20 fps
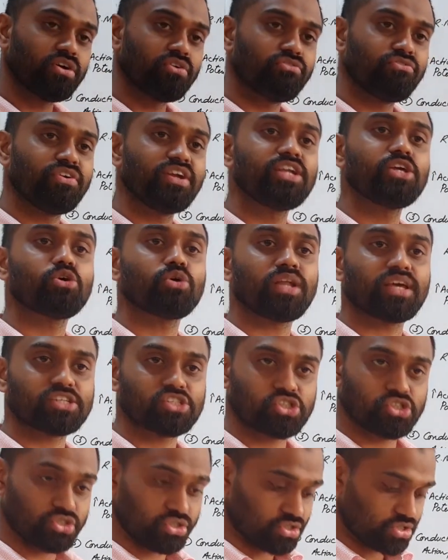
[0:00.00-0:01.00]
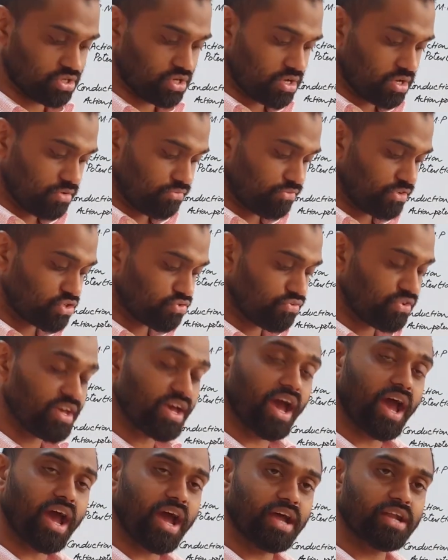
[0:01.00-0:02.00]
video lectures which we
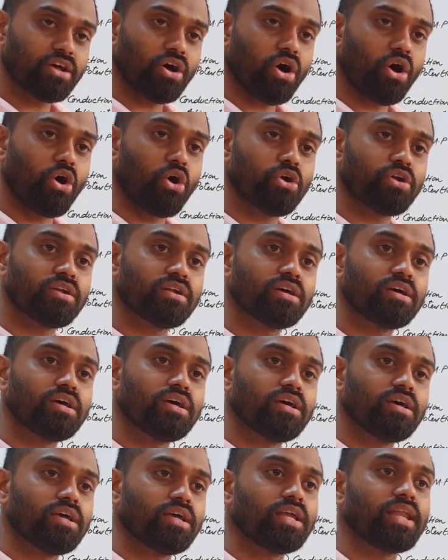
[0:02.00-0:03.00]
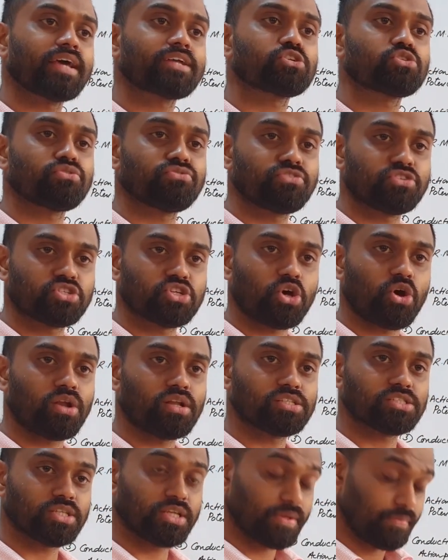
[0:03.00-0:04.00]
had on
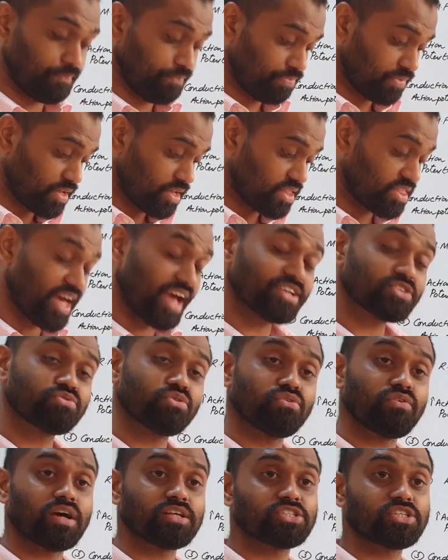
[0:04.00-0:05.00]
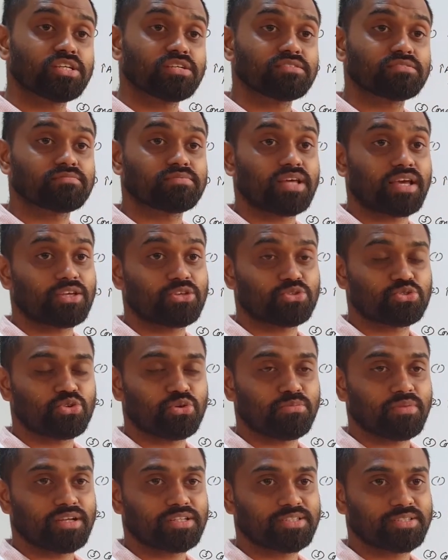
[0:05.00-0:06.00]
electrophysiology. Thanks for watching. Thank you so
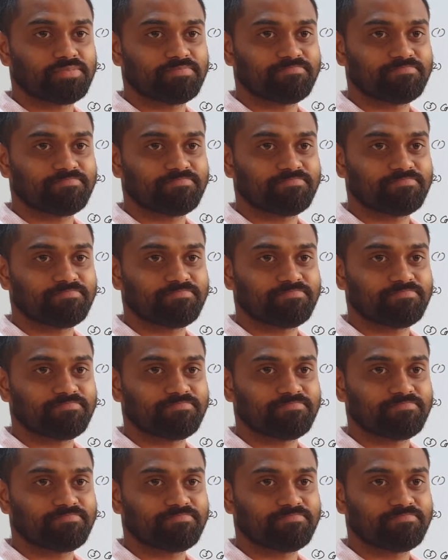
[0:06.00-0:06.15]
much.